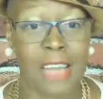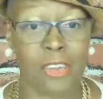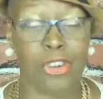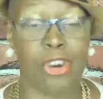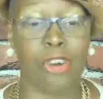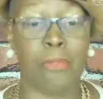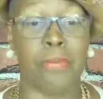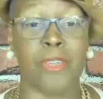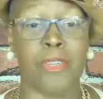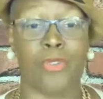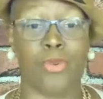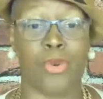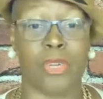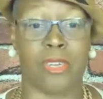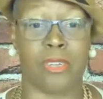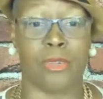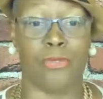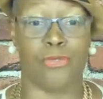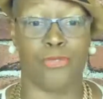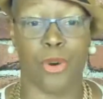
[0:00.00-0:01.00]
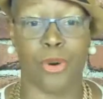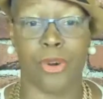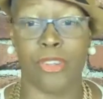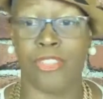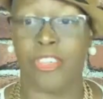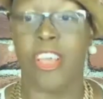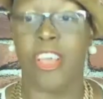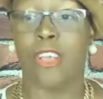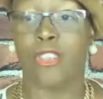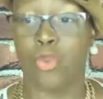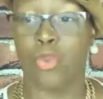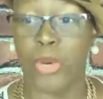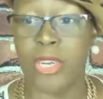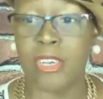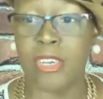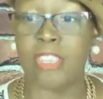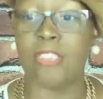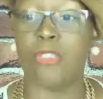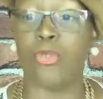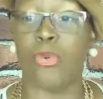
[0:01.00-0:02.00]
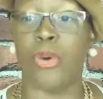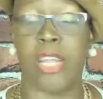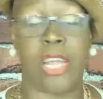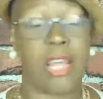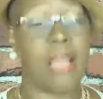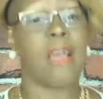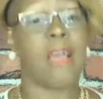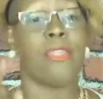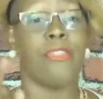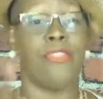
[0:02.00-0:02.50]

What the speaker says: October 24th, 2020.